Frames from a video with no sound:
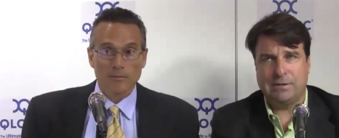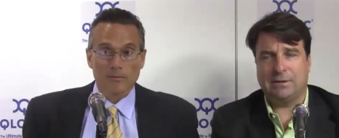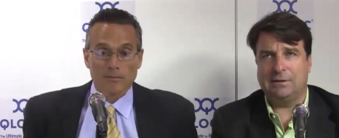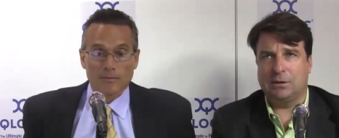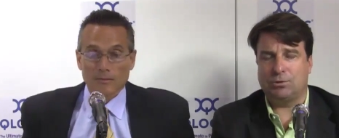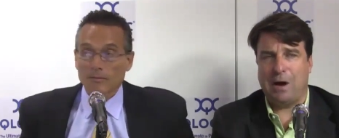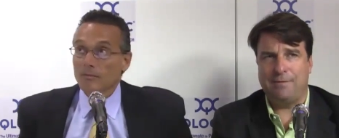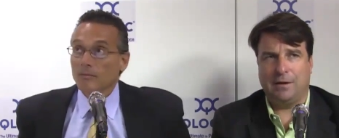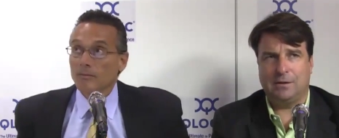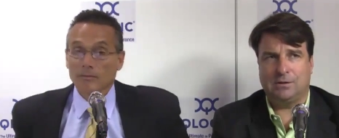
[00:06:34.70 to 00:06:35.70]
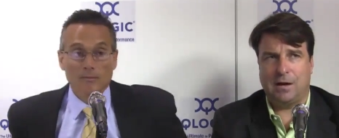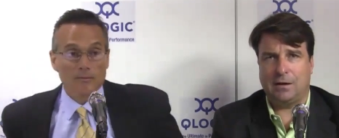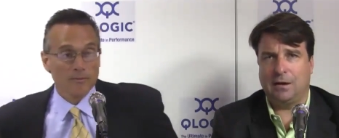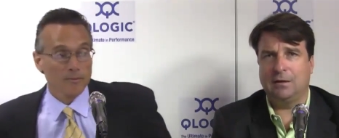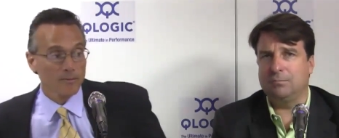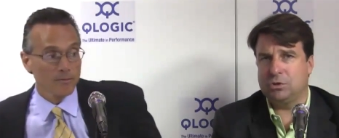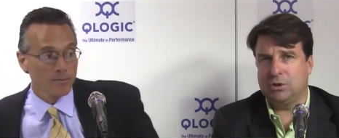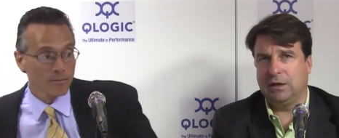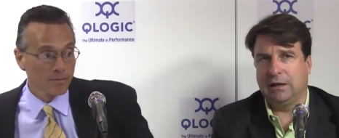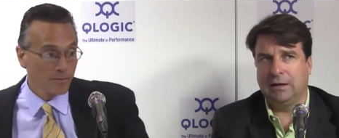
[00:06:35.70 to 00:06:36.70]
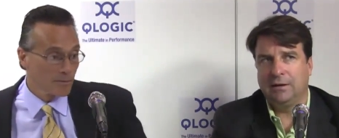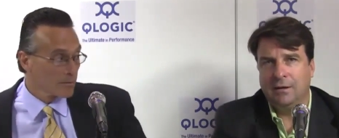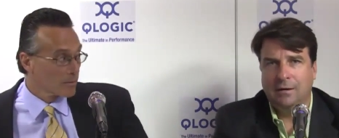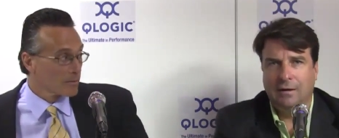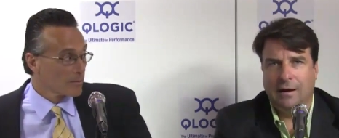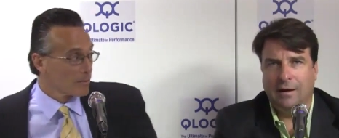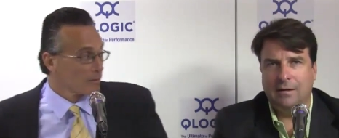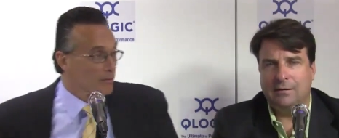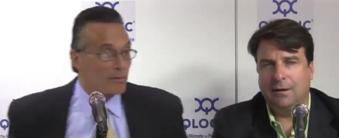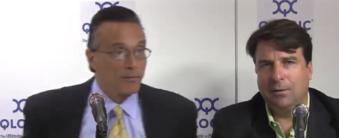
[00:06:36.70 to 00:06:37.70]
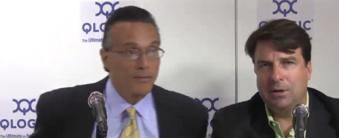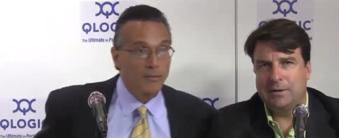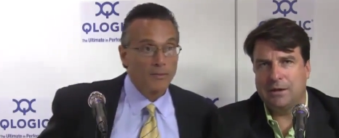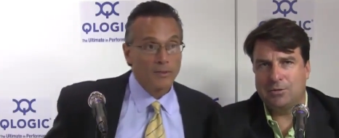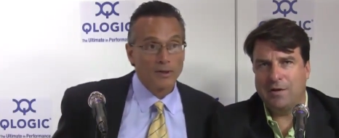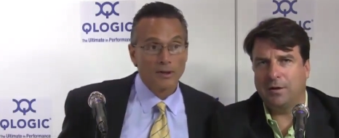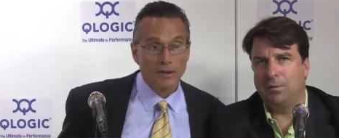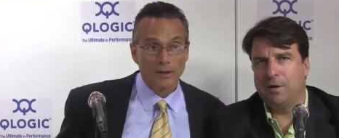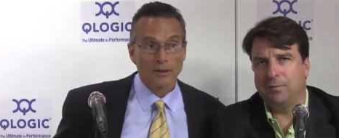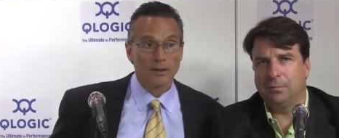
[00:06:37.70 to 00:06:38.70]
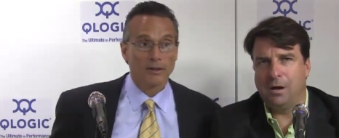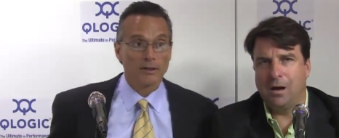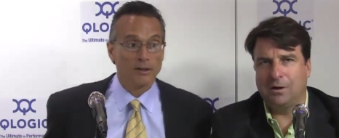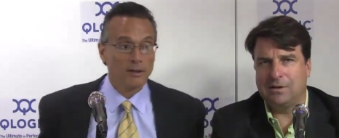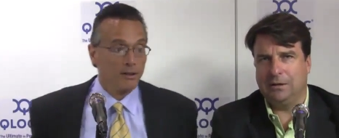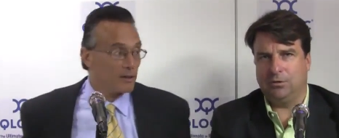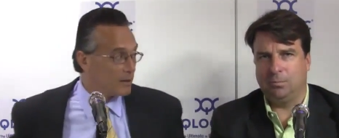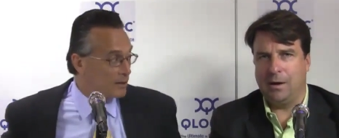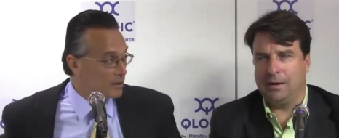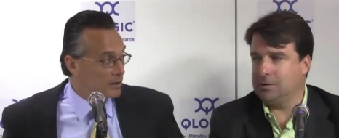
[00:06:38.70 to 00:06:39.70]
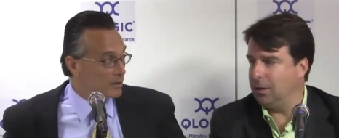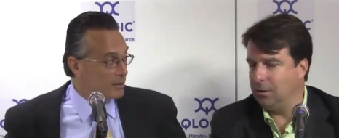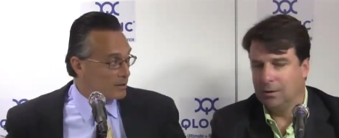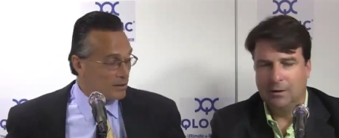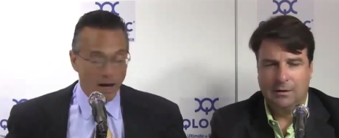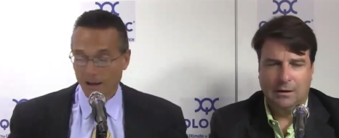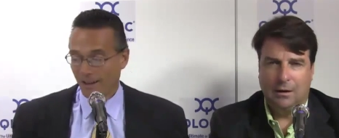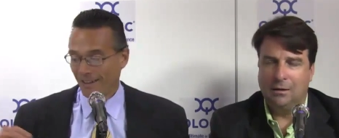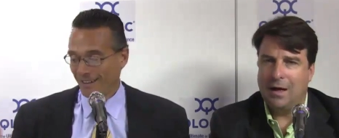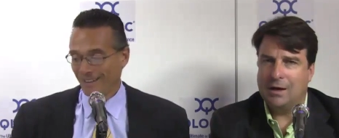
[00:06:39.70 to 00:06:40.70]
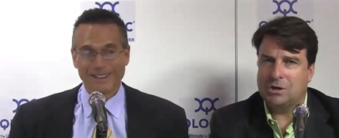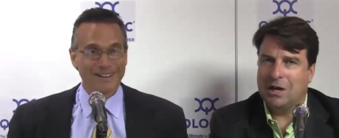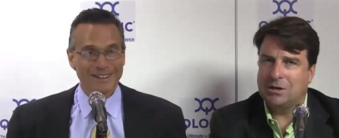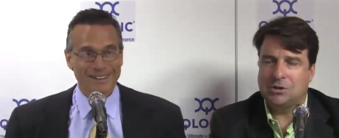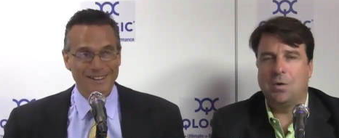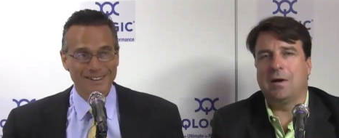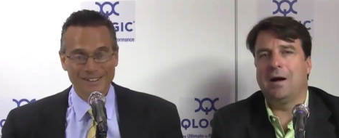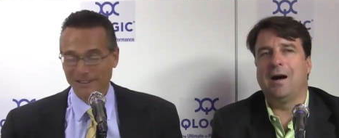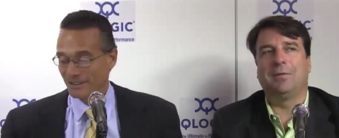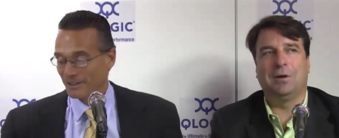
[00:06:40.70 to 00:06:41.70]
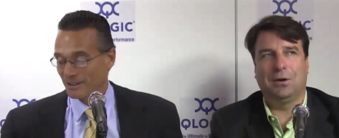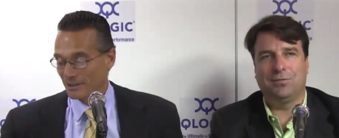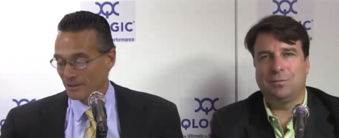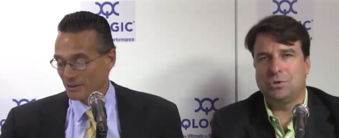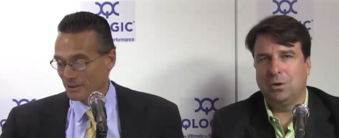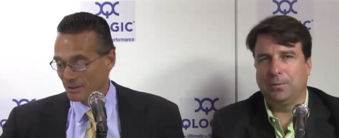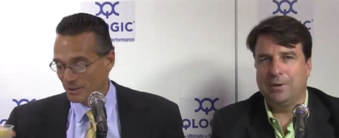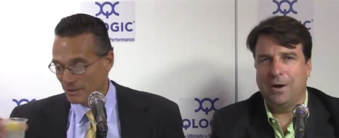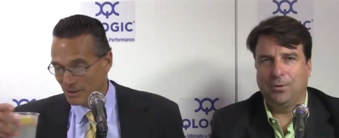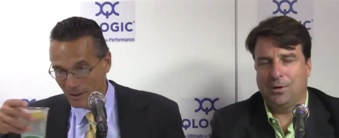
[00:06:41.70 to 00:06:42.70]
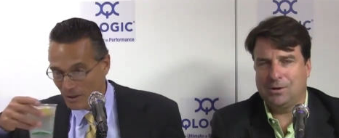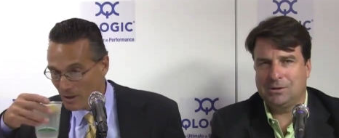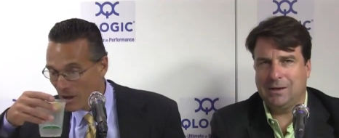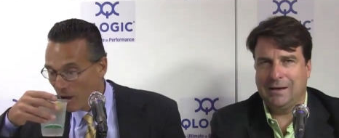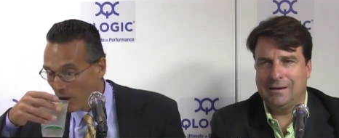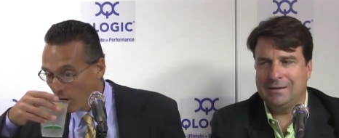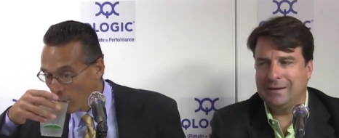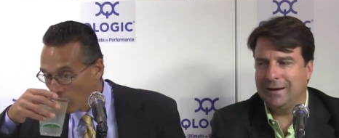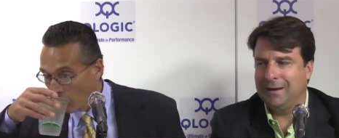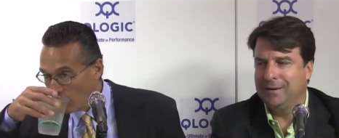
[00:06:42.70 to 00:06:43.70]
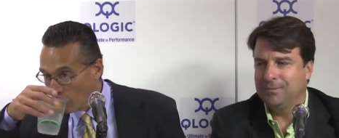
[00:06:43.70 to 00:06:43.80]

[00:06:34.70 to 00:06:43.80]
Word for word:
Speaker 1: basically, it's a traffic-sucking machine, and uh, when you take traffic away from bloggers, they lose money. So, you know, a lot of changes going on. We heard from Juniper Networks, and uh,